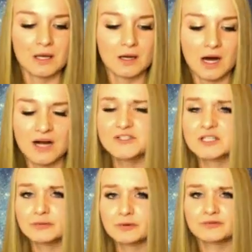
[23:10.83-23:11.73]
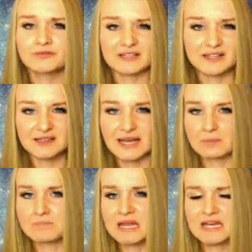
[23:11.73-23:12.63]
often if we're feeling like
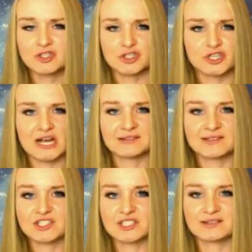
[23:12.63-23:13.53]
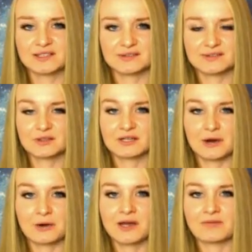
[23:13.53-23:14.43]
major transitions in a certain
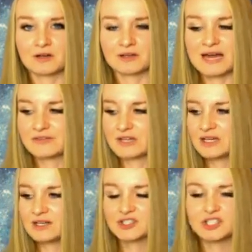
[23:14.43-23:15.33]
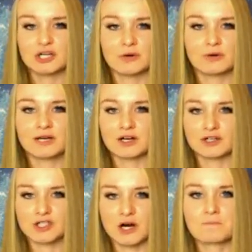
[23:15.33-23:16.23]
area of our life, it is showing in our
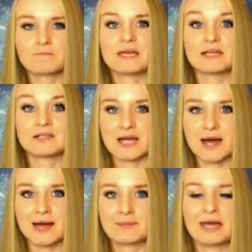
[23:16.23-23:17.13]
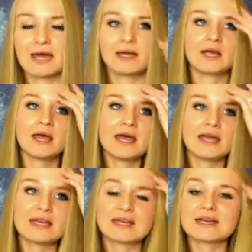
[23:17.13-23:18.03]
chart big time. And
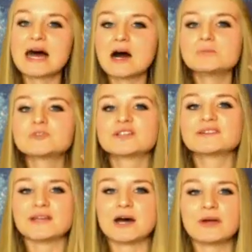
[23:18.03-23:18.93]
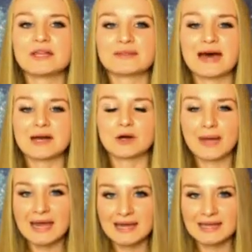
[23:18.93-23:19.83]
it can help just knowing that,
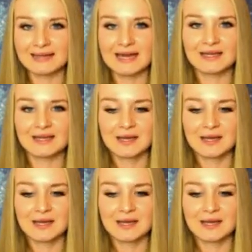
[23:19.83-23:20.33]
okay, like